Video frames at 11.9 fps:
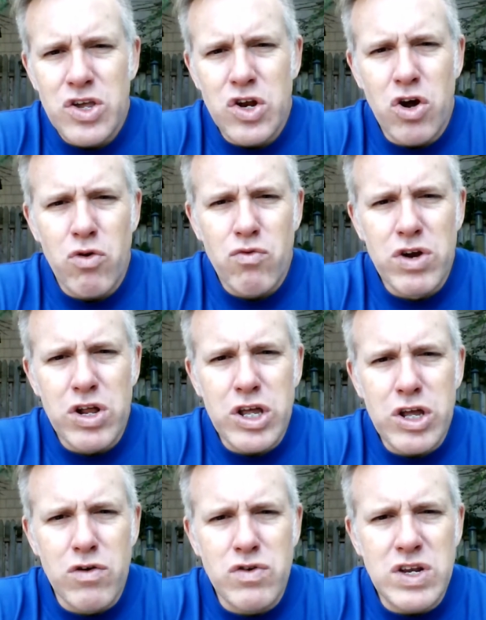you know,
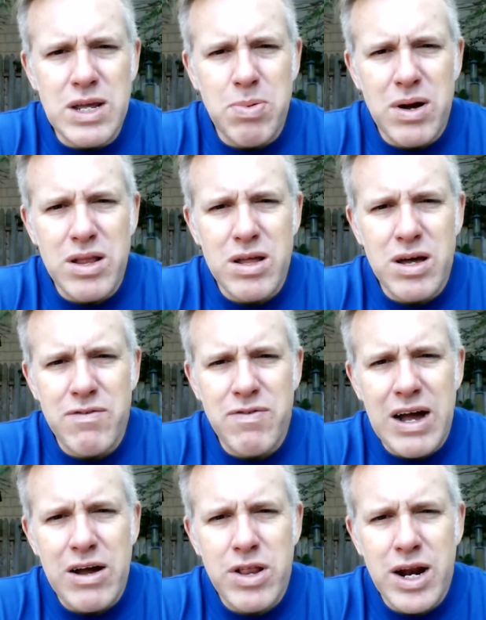really go deep on the
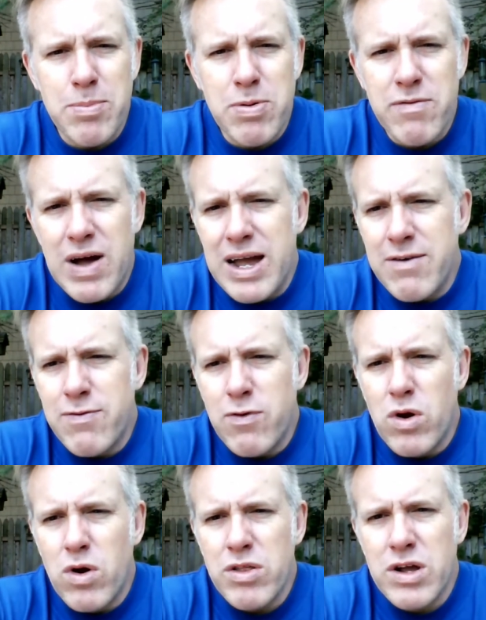value that I provide
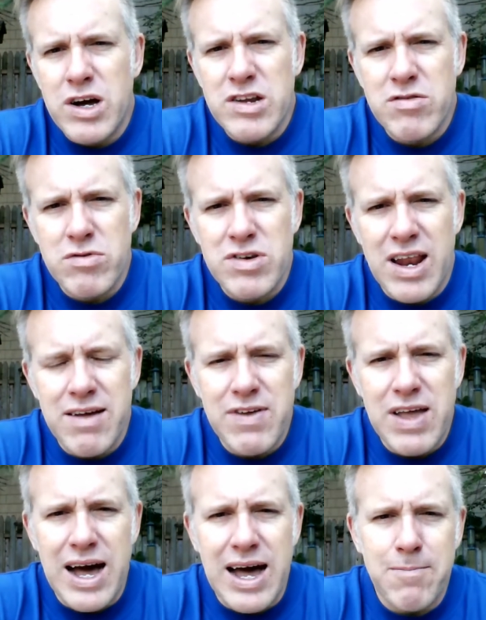for the customers that
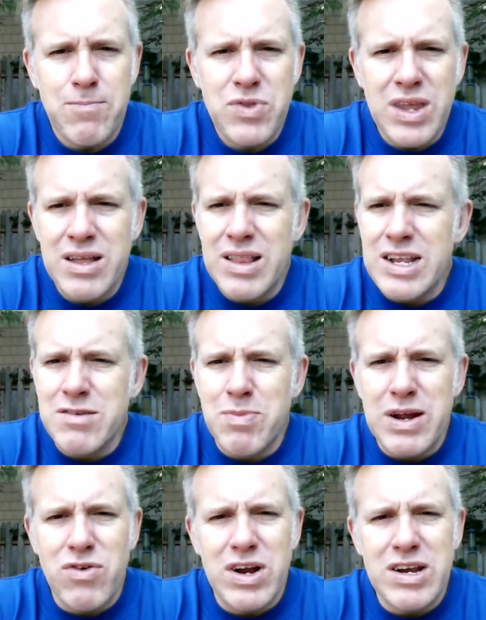I've got. And that's
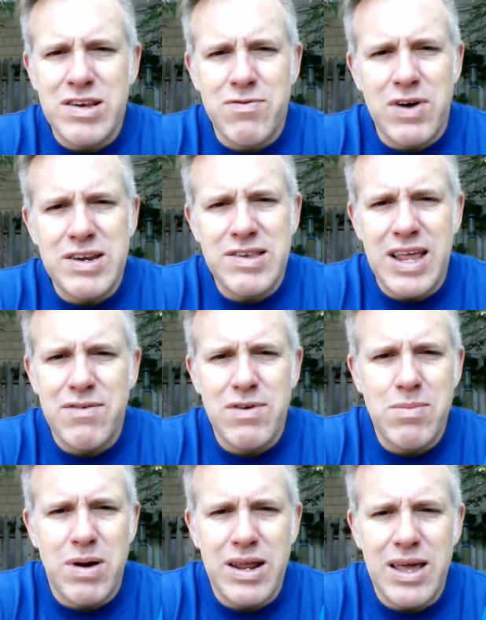my greatest advice to
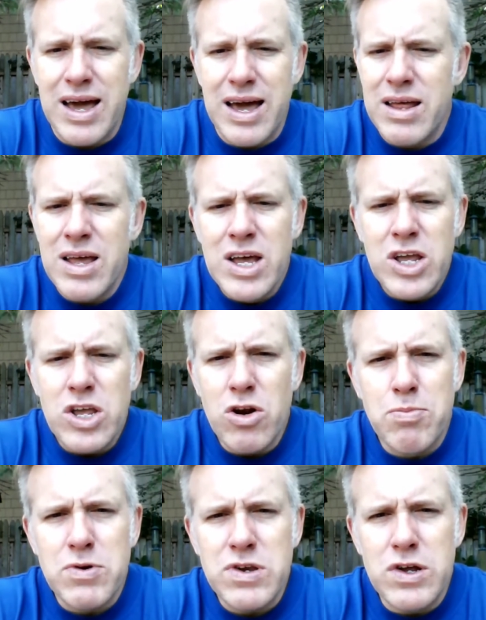everybody. I, you
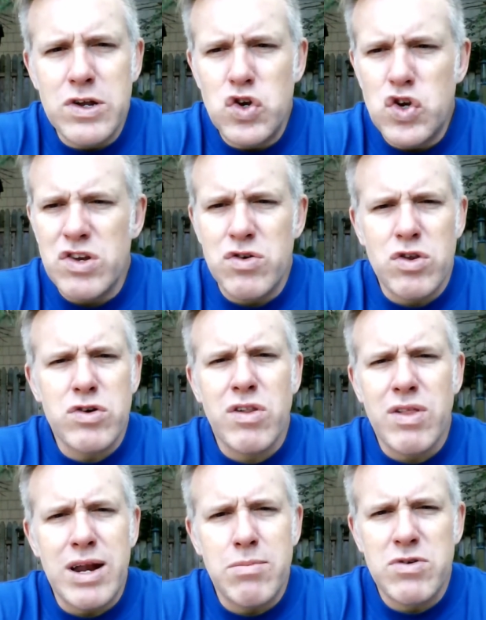know, Brazilian jiu-jitsu, there's
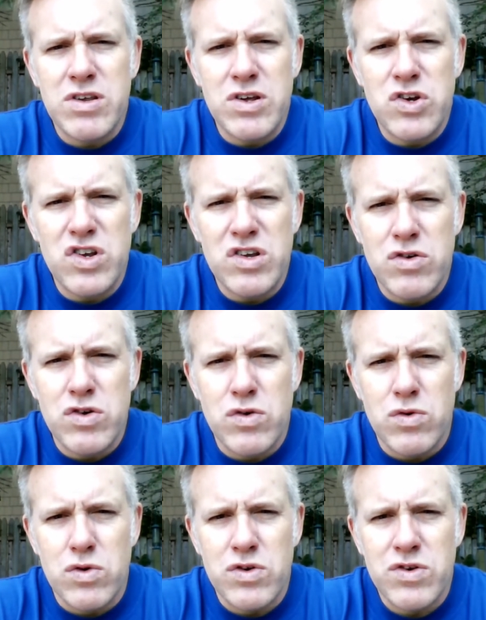a lot of Brazilian jiu-jitsu
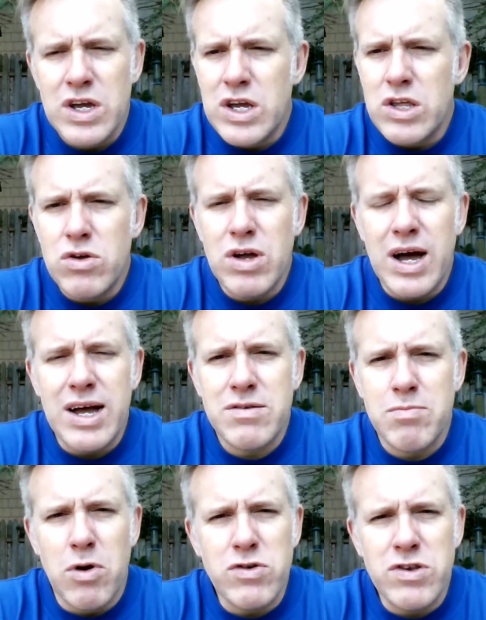schools. You
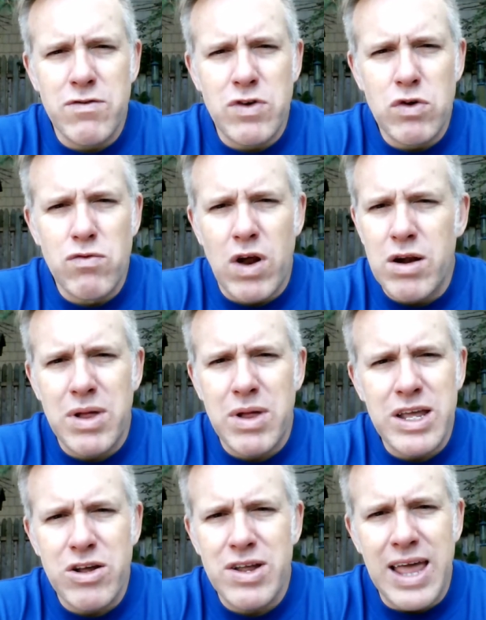guys, most of you run them
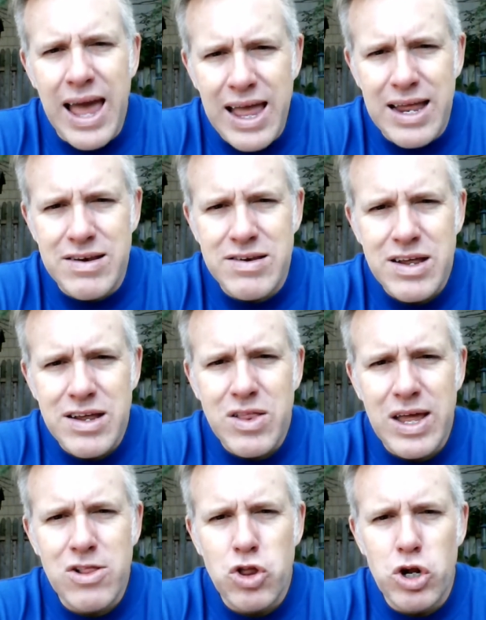like your gangs.
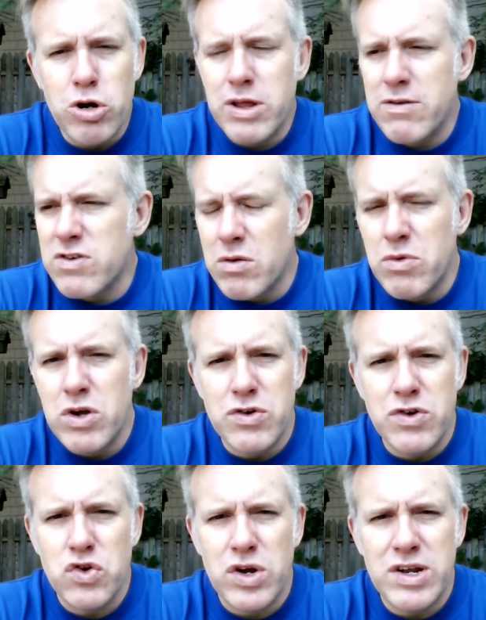Like literally, if someone
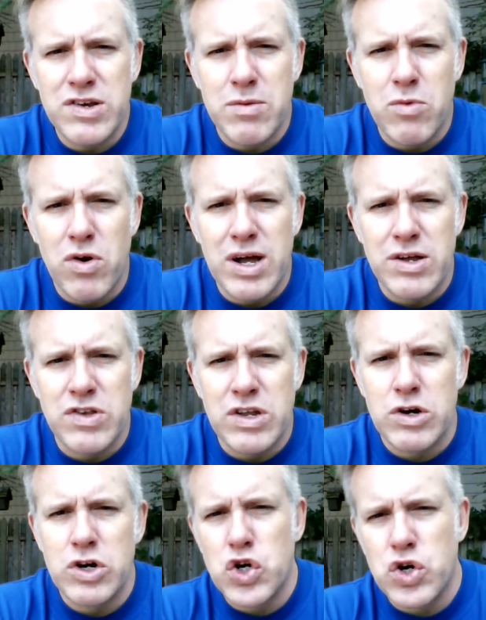goes and trains somewhere else,
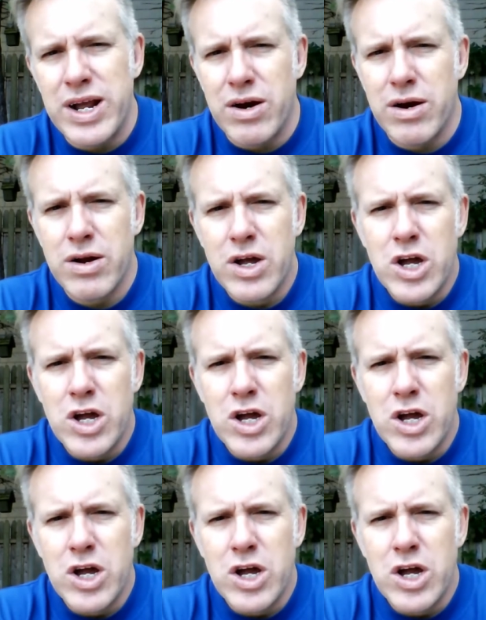they're a traitor.